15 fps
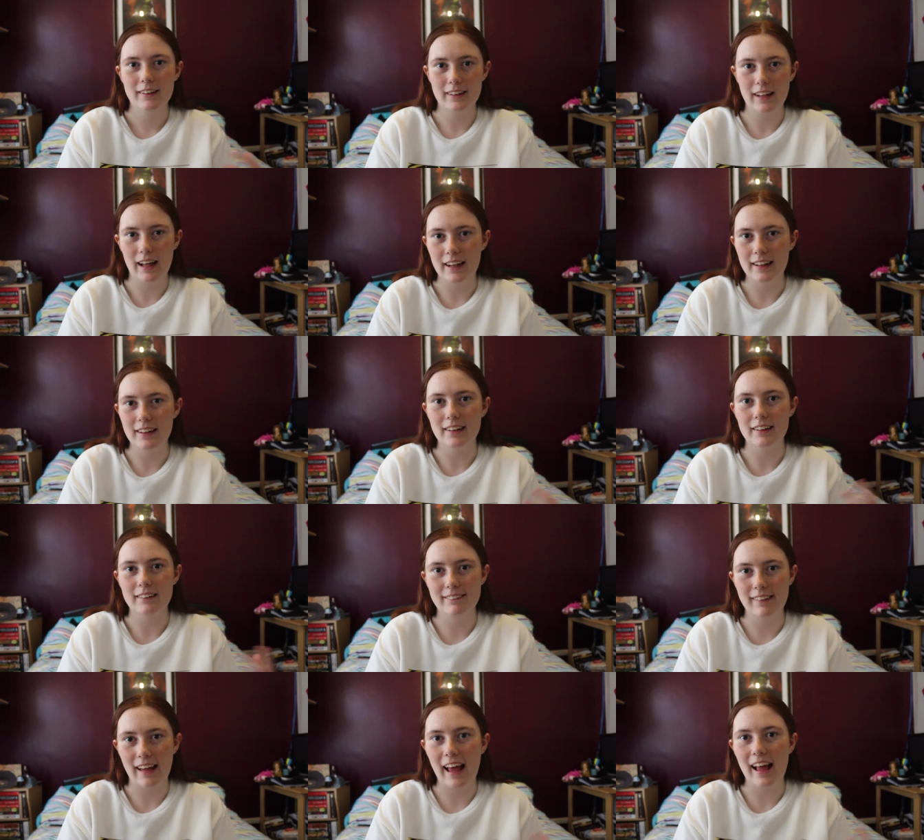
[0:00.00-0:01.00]
kinda
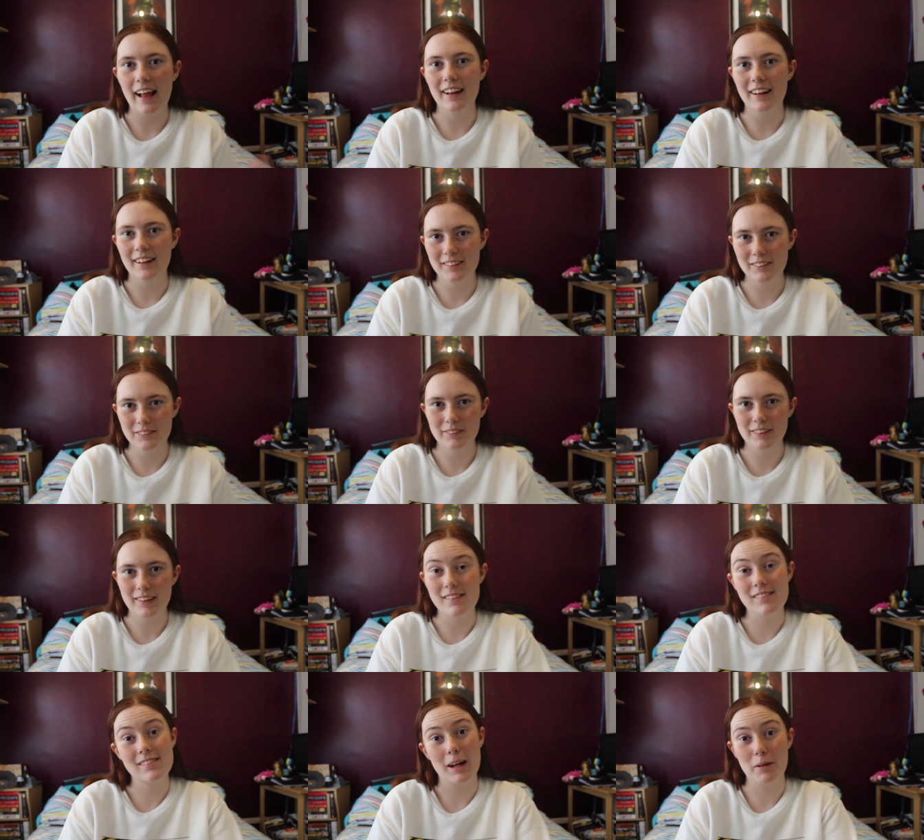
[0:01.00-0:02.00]
tell
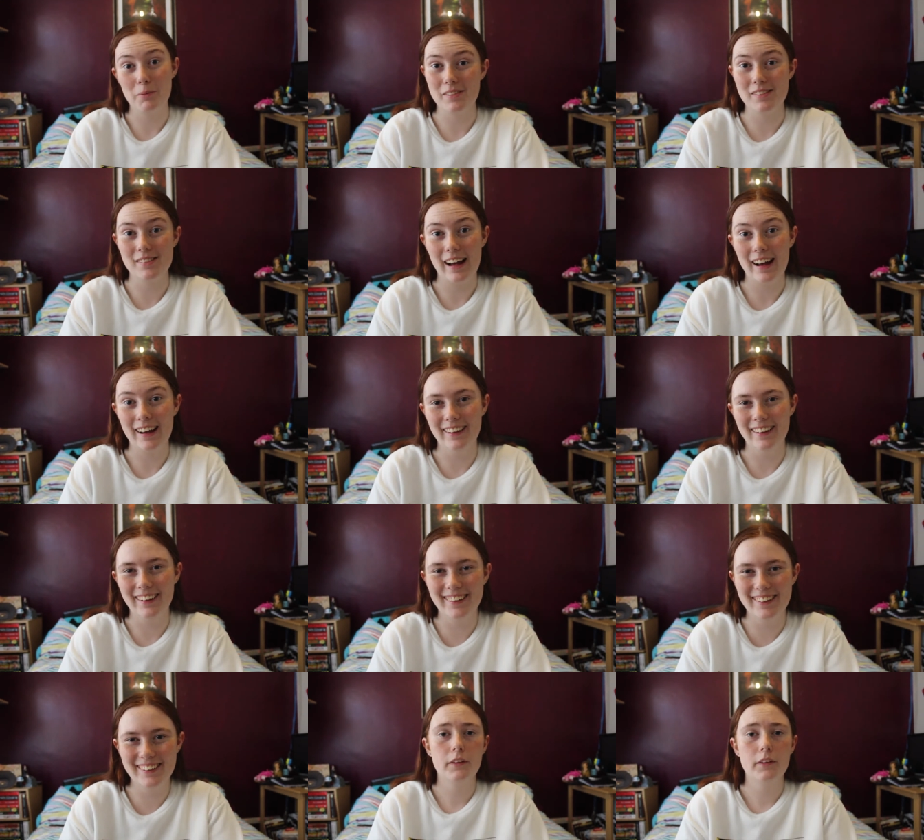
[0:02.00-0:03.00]
his type of style.